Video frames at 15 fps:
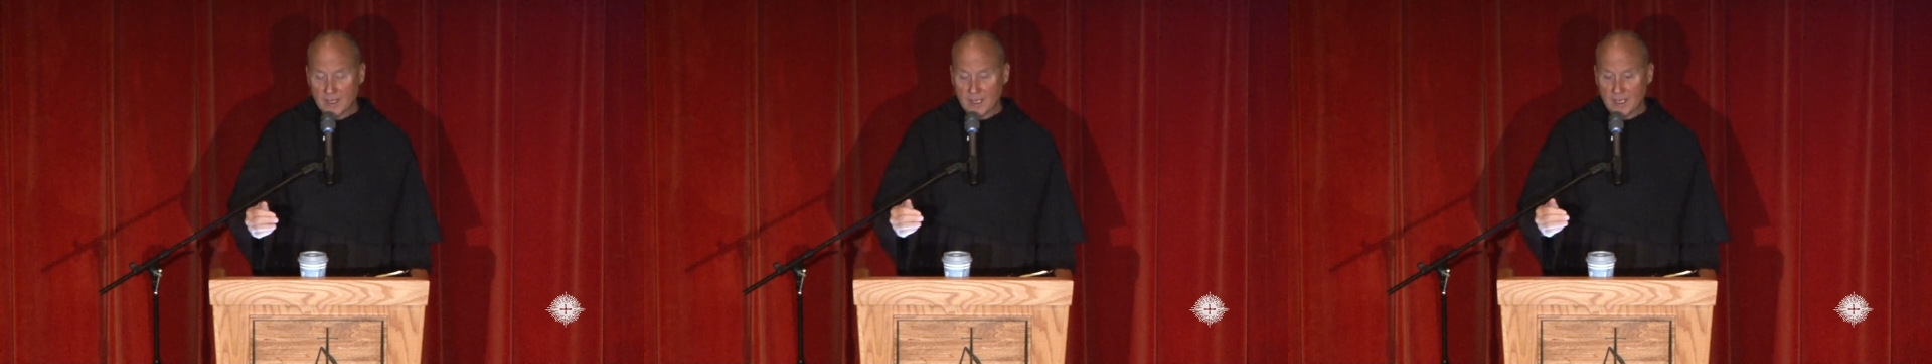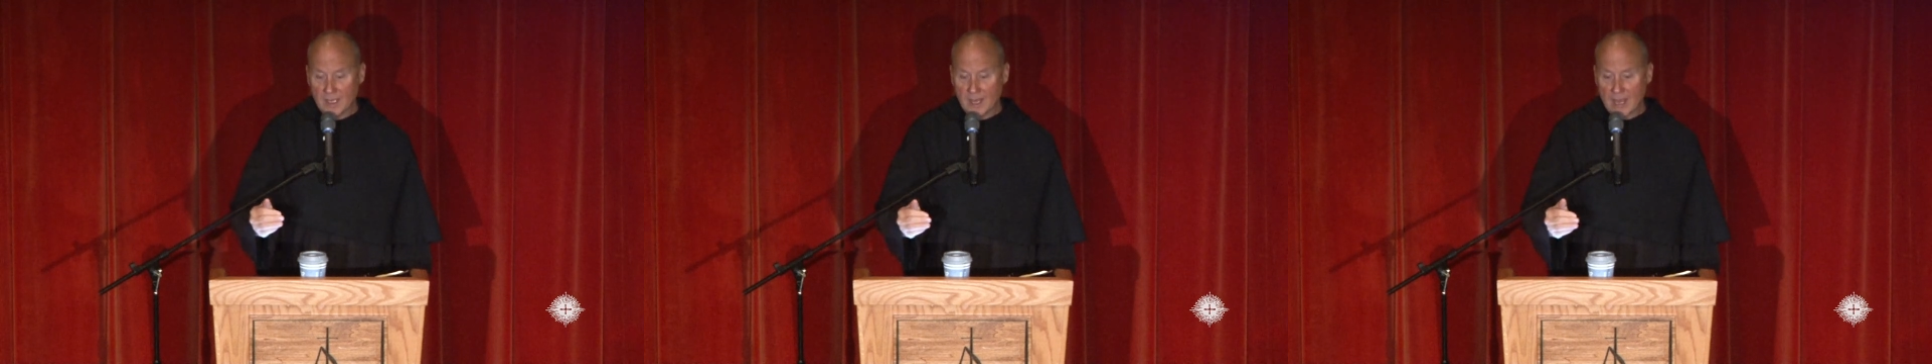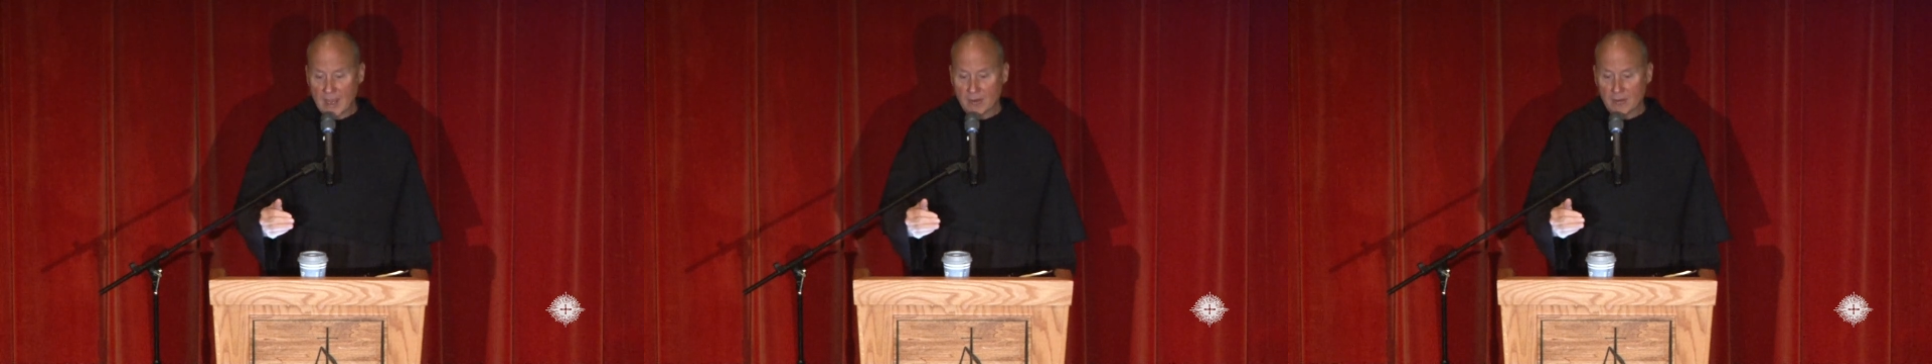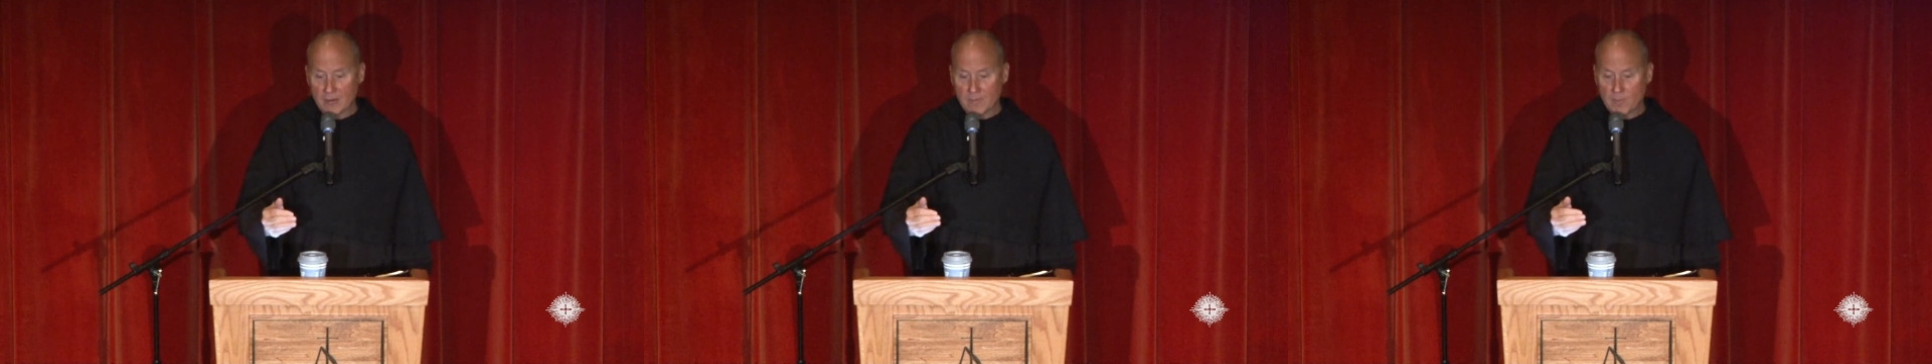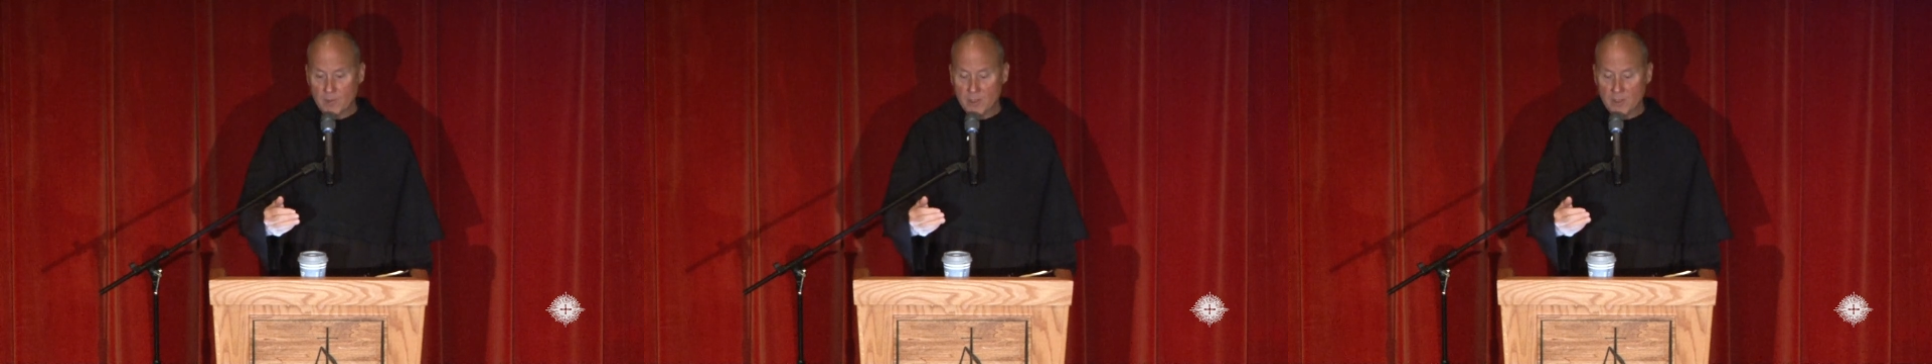uh, out of the
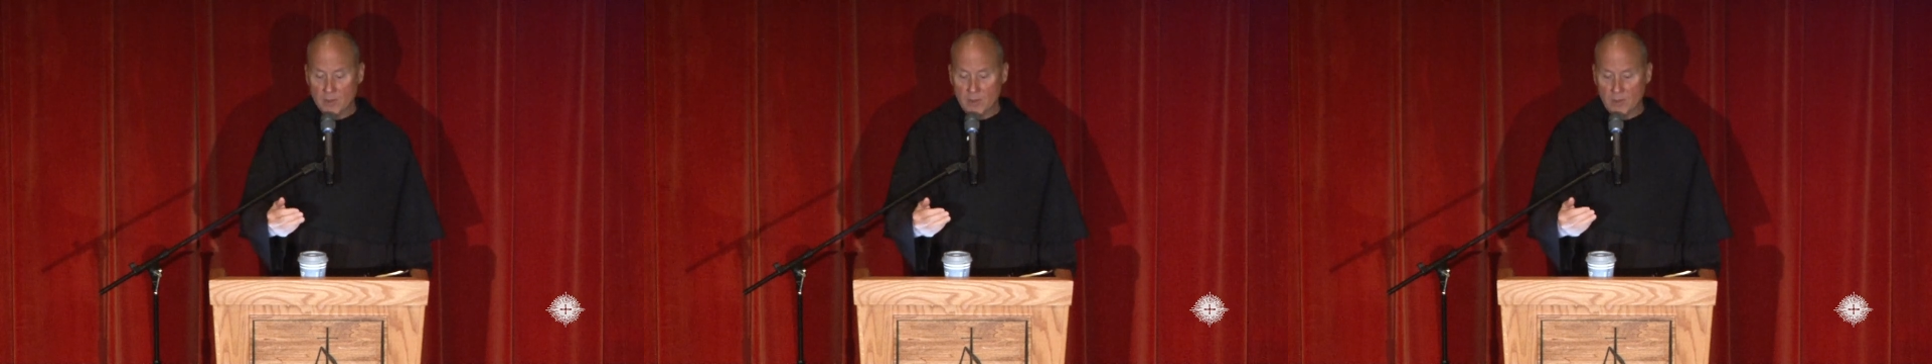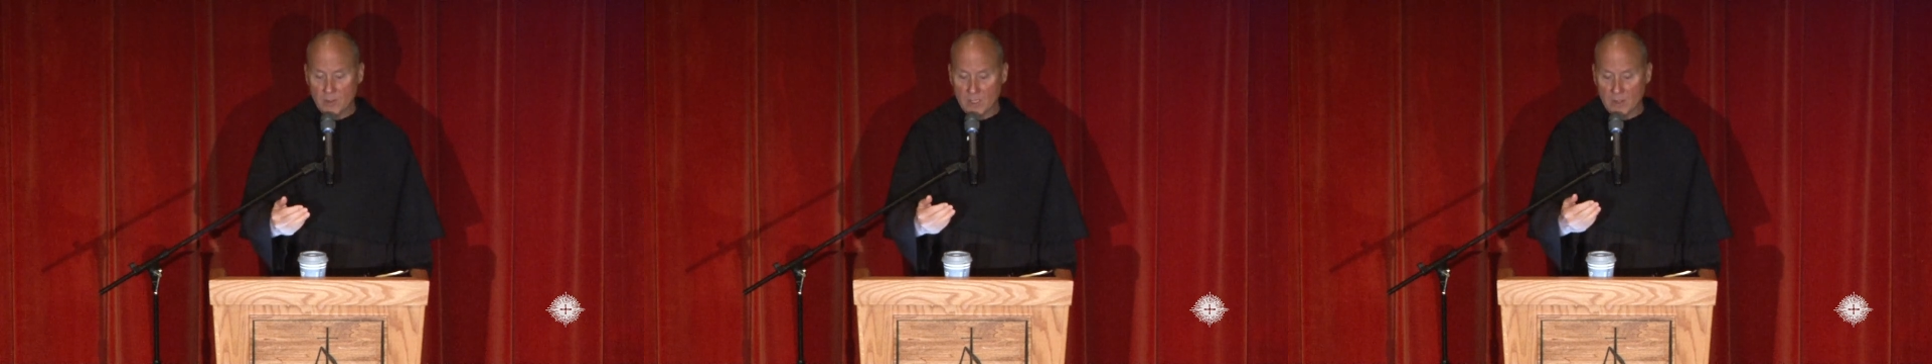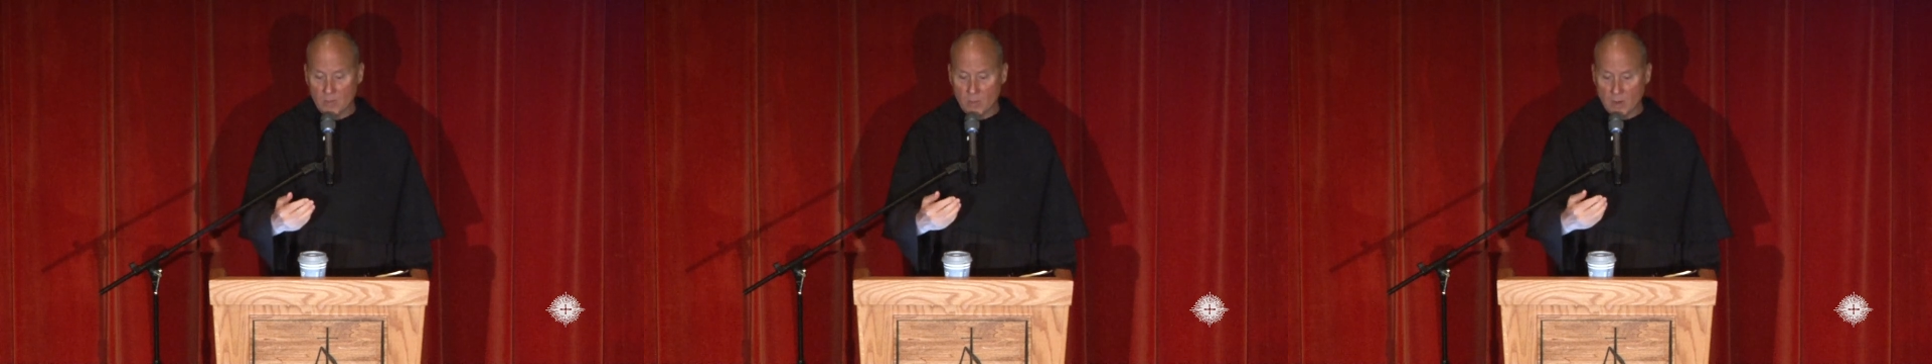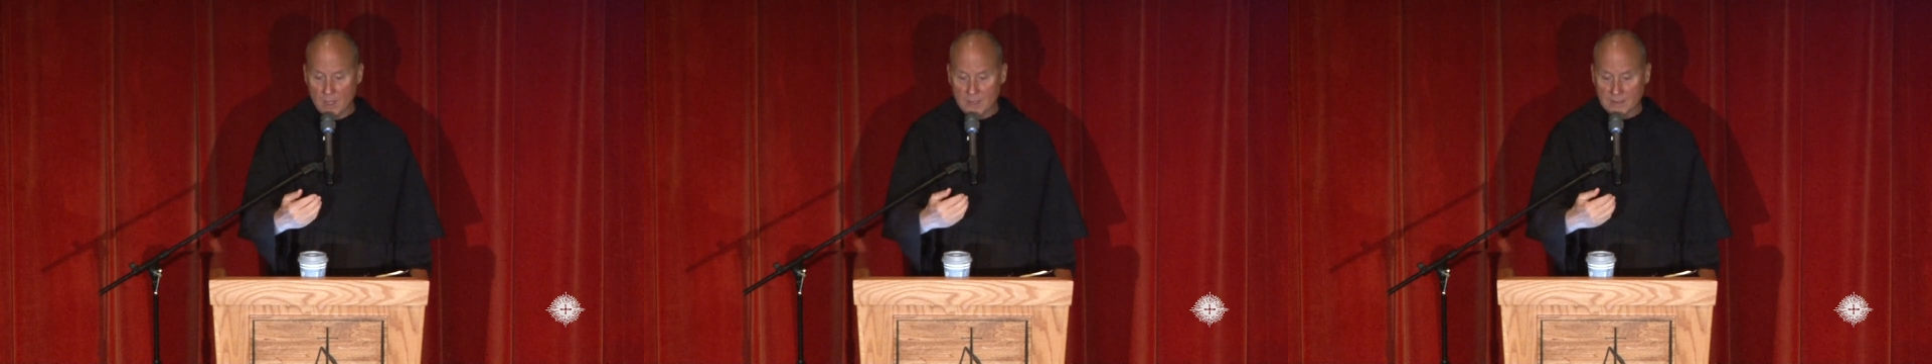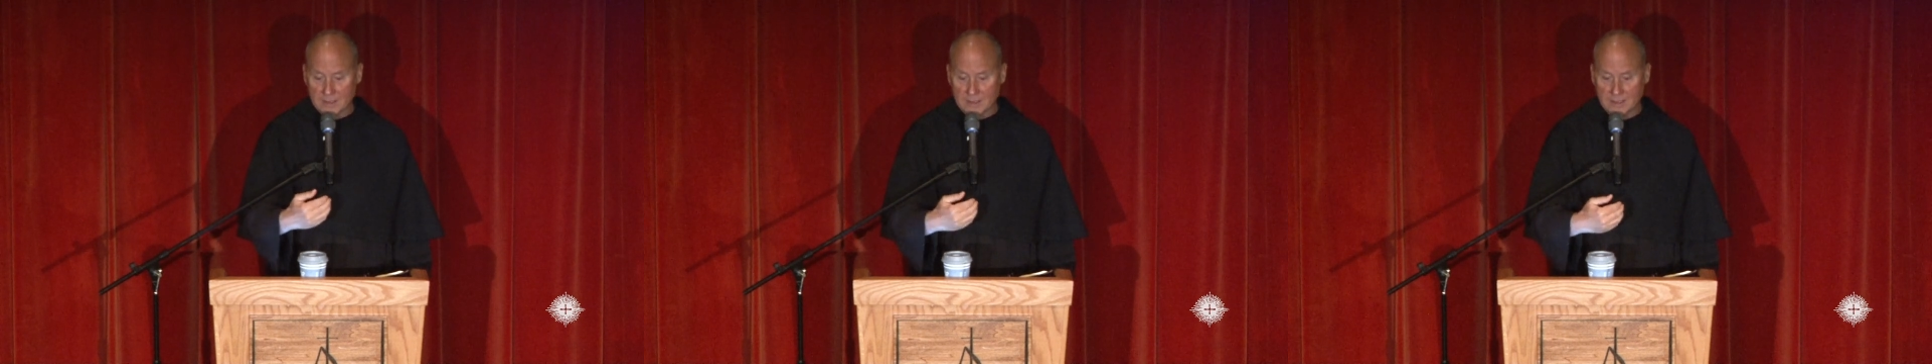pew and, and
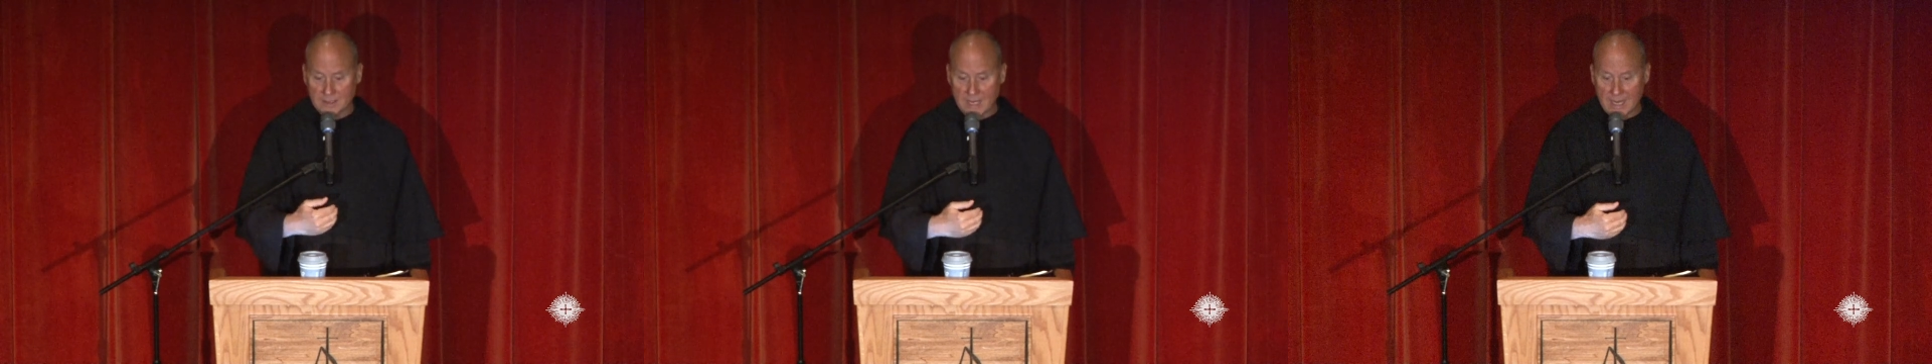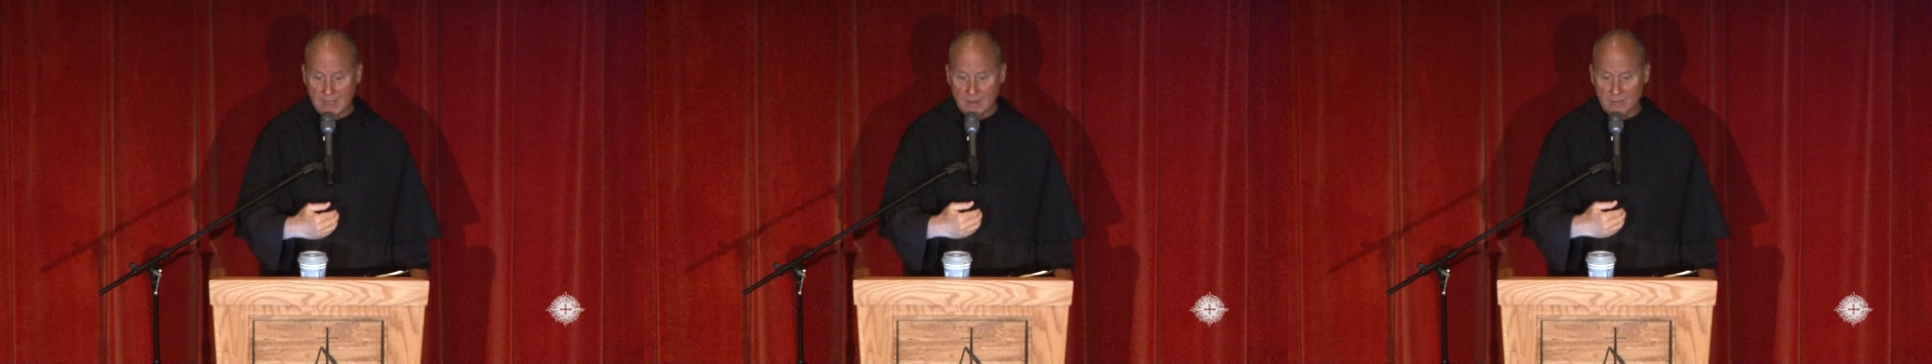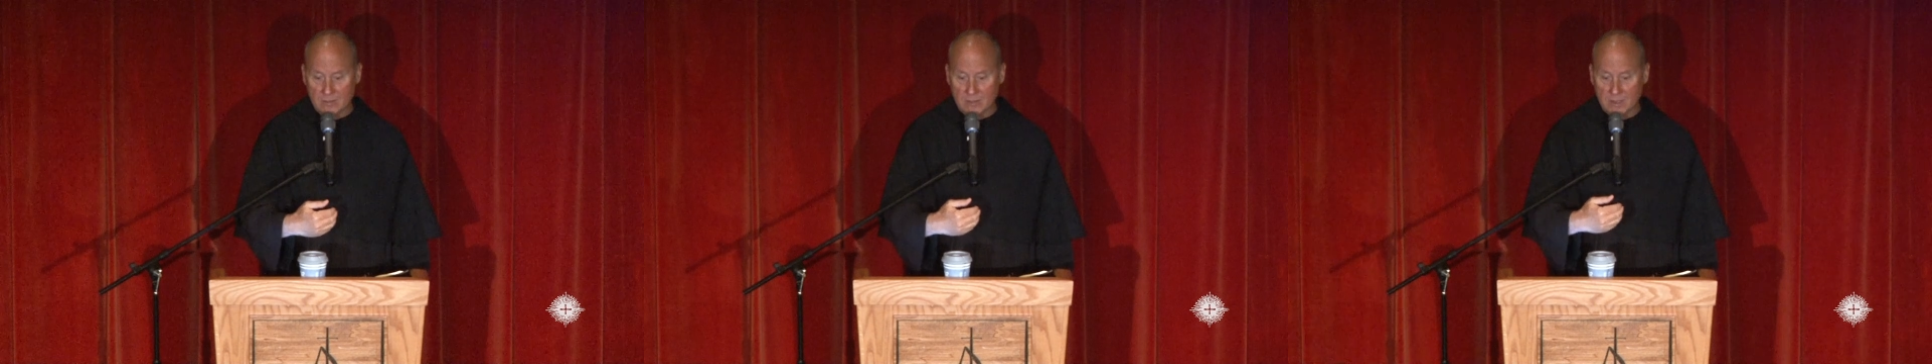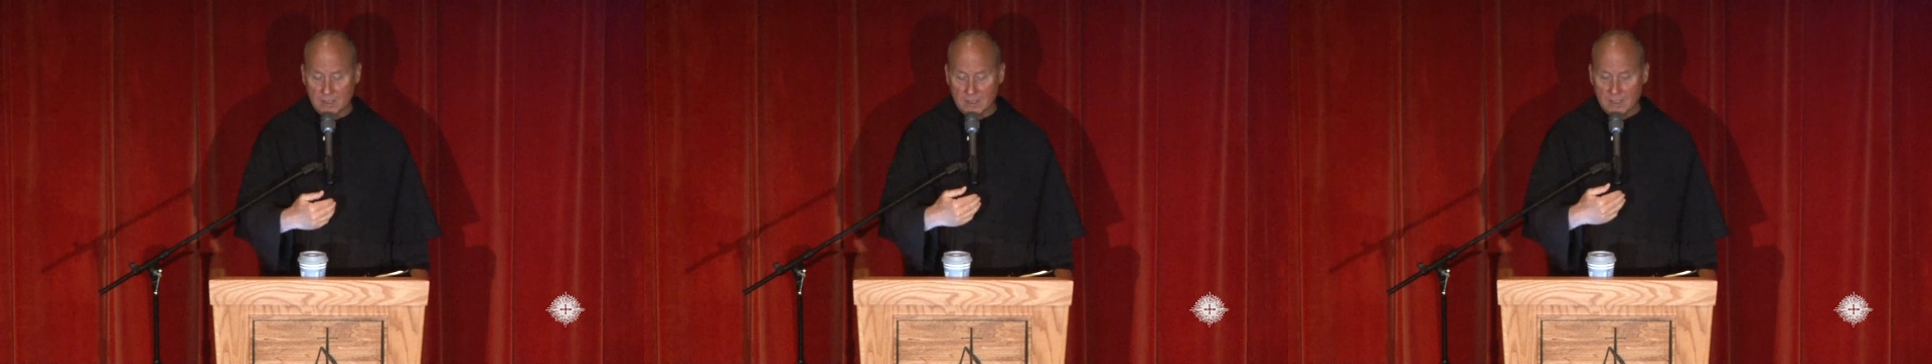walks down